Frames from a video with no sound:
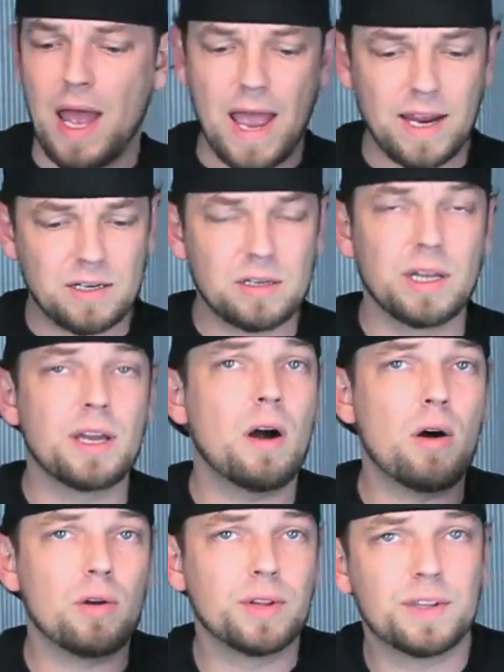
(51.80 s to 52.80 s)
Actually,
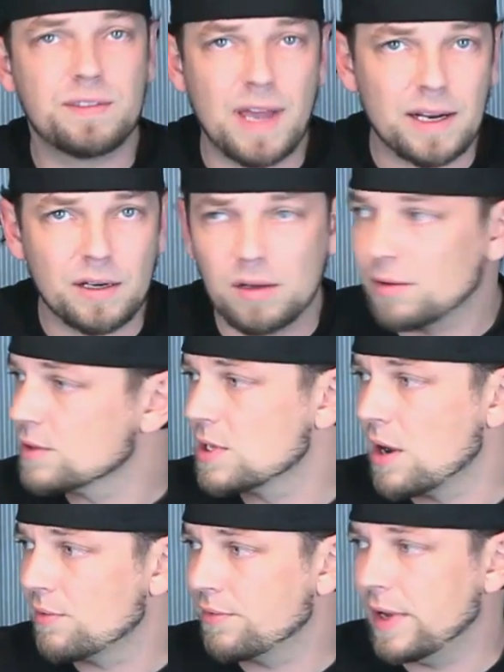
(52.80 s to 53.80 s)
all the technical
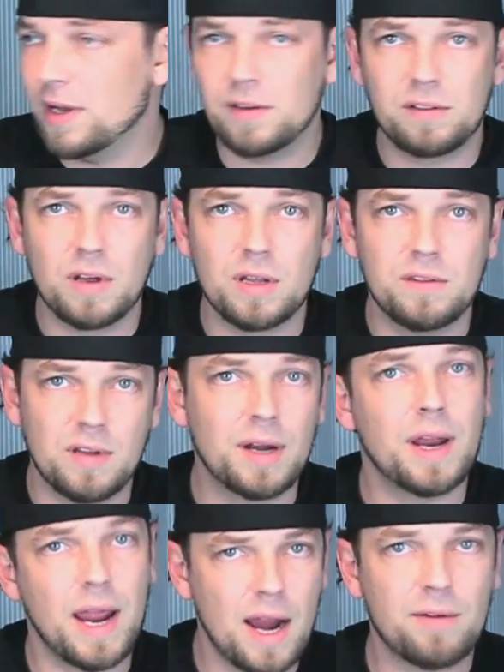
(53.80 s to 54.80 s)
stuff is uh,
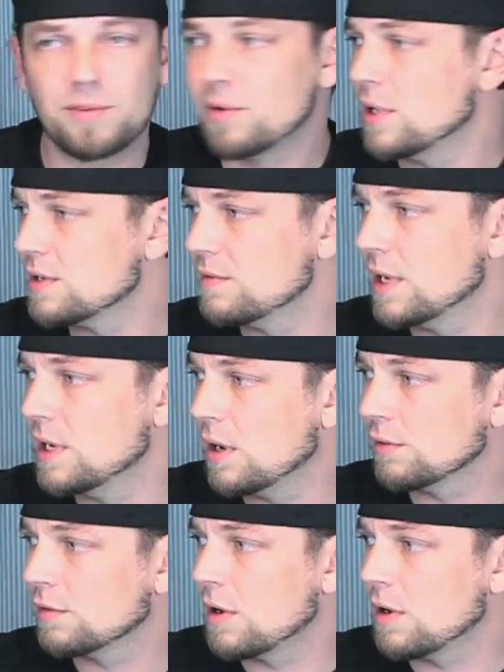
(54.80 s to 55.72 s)
done after this video.